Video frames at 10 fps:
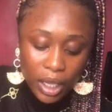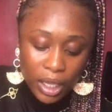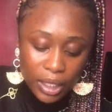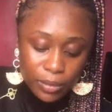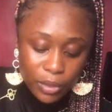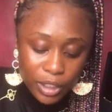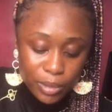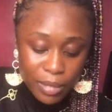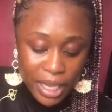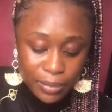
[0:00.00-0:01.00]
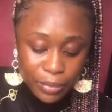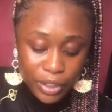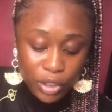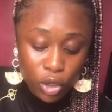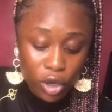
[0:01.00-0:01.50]
it might
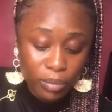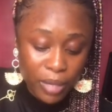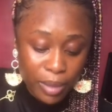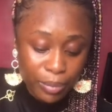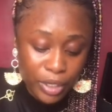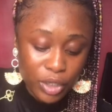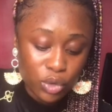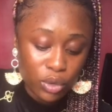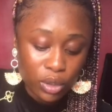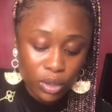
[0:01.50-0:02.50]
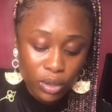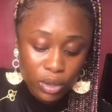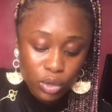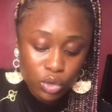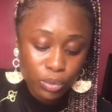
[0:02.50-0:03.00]
be, the cut might be to
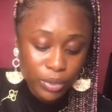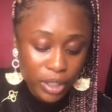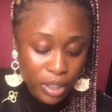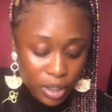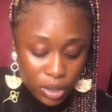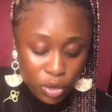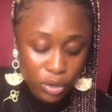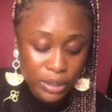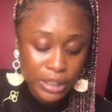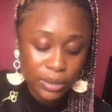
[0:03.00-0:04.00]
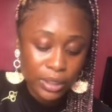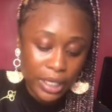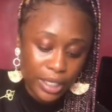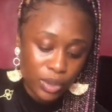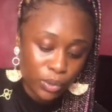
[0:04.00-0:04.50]
be your knee
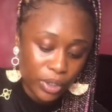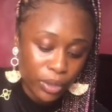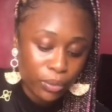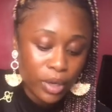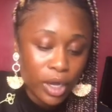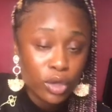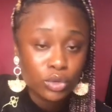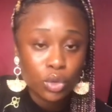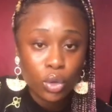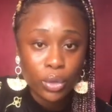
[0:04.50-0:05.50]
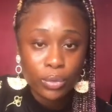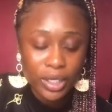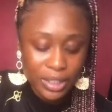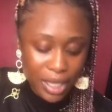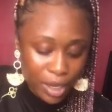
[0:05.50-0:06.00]
length with a round or a
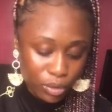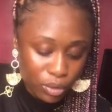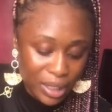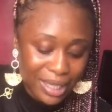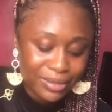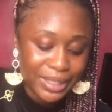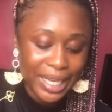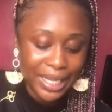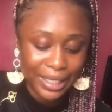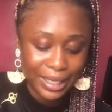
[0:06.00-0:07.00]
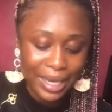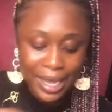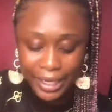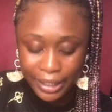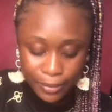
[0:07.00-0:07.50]
rectangular
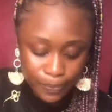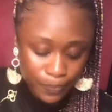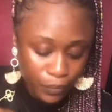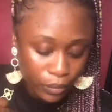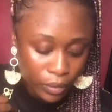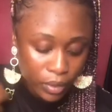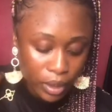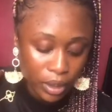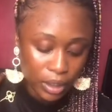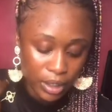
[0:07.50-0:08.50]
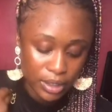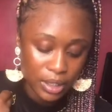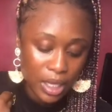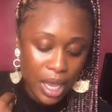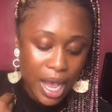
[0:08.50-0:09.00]
neckline. Yes,
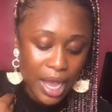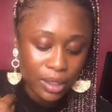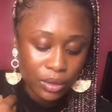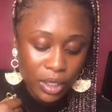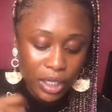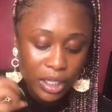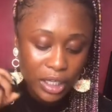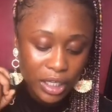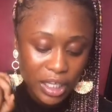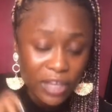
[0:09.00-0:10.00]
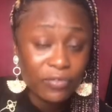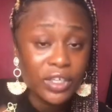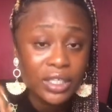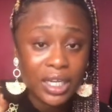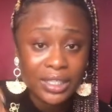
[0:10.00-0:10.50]
and
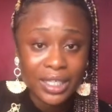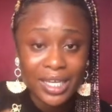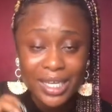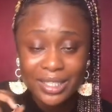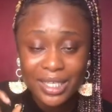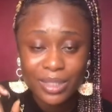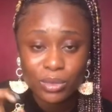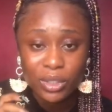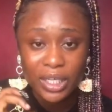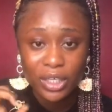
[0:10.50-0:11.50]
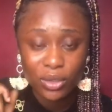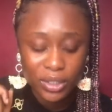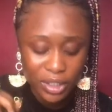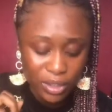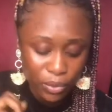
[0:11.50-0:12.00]
evening attires, that's more like your
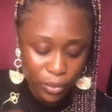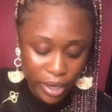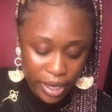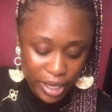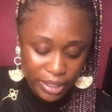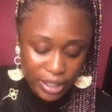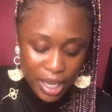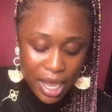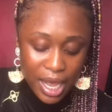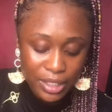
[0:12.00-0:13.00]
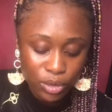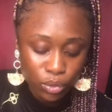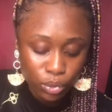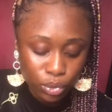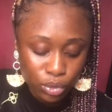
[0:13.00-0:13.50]
dinner wears, as a
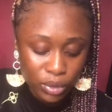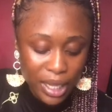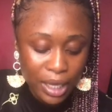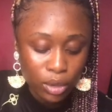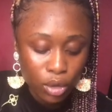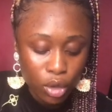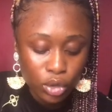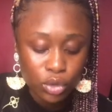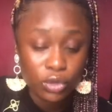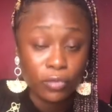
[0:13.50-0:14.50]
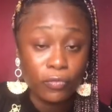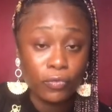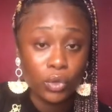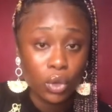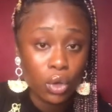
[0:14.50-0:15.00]
rule are long to the
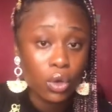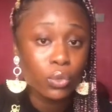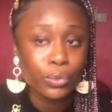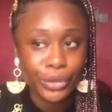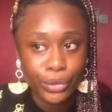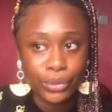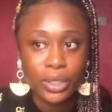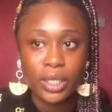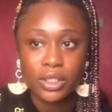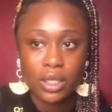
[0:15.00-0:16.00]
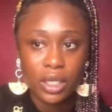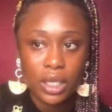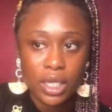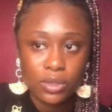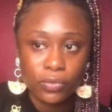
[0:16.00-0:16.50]
floor. We know now it
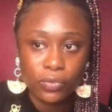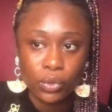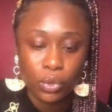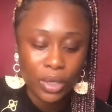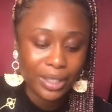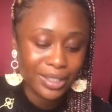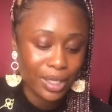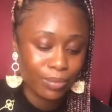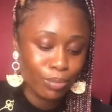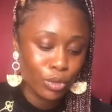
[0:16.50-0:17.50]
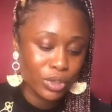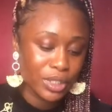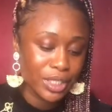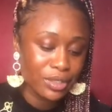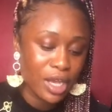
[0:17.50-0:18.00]
has to flow, and they are
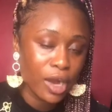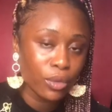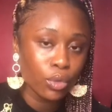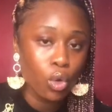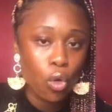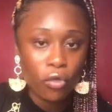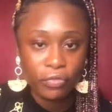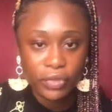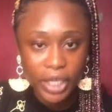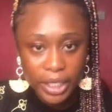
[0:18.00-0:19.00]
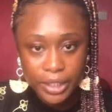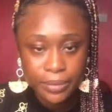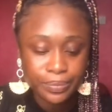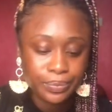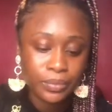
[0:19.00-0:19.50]
mostly narrow or flayed
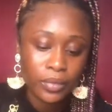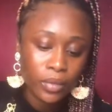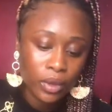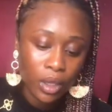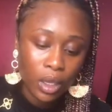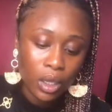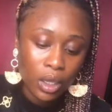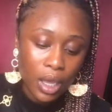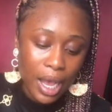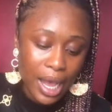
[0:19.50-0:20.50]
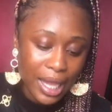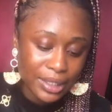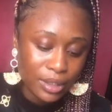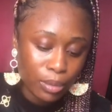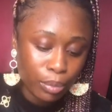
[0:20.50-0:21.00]

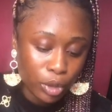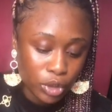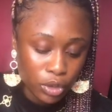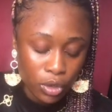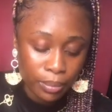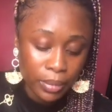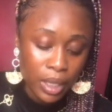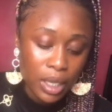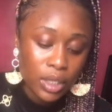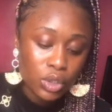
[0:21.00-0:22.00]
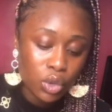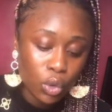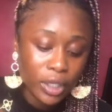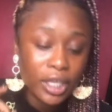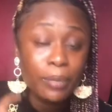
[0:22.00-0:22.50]
at the bottom. So
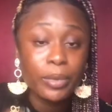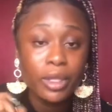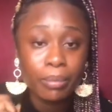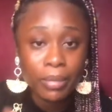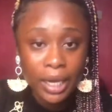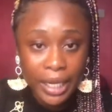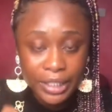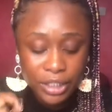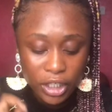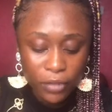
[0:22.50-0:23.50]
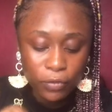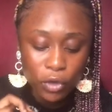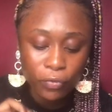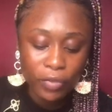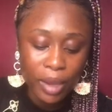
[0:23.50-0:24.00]
keep in mind, if
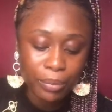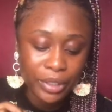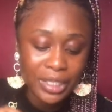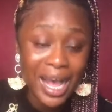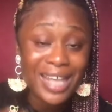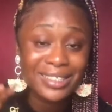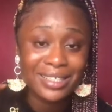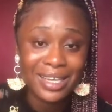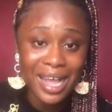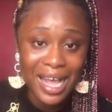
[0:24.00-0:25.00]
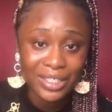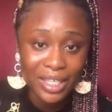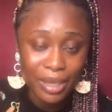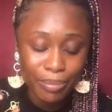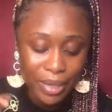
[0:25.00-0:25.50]
your fabric has large
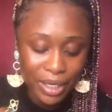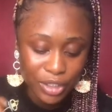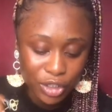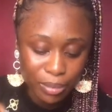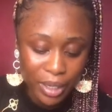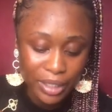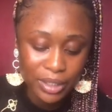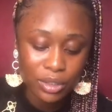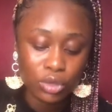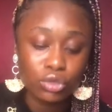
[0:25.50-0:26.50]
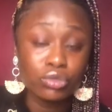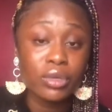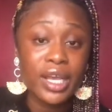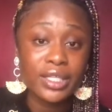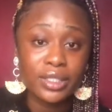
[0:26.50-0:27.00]
embellishments, the
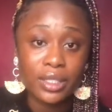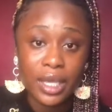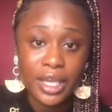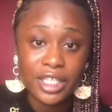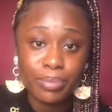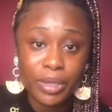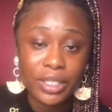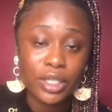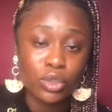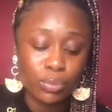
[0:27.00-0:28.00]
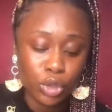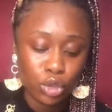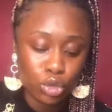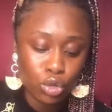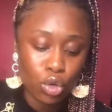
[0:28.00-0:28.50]
dress is better to be
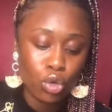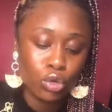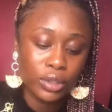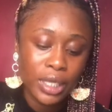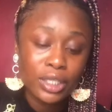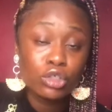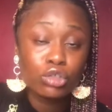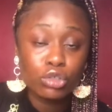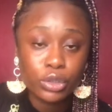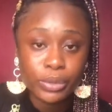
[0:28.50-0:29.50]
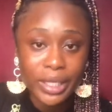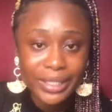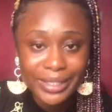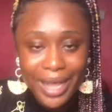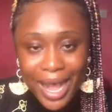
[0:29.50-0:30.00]
sewn
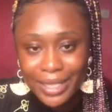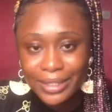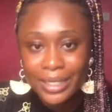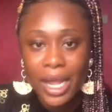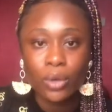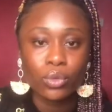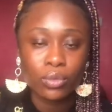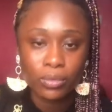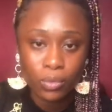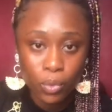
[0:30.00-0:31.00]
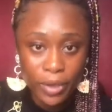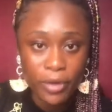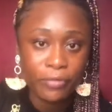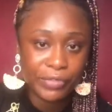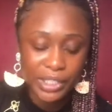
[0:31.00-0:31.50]
straight and narrow,
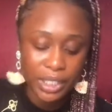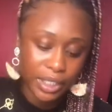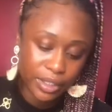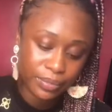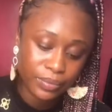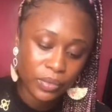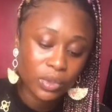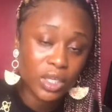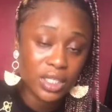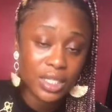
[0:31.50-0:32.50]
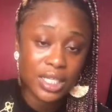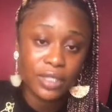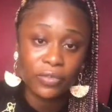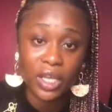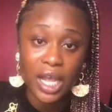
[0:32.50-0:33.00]
well fitted. Yes, that's
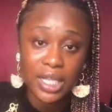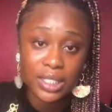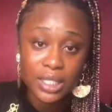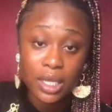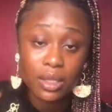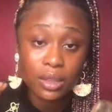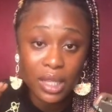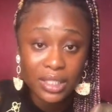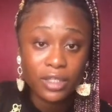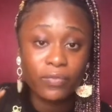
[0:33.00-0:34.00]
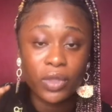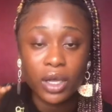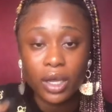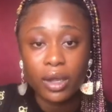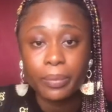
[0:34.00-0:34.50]
if the
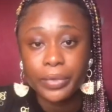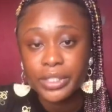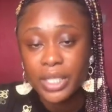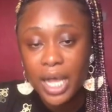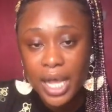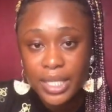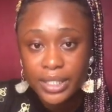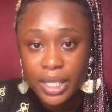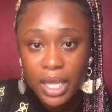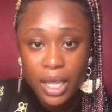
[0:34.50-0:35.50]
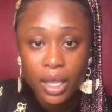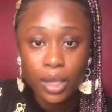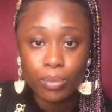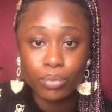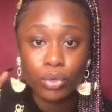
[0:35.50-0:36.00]
Ankara print has a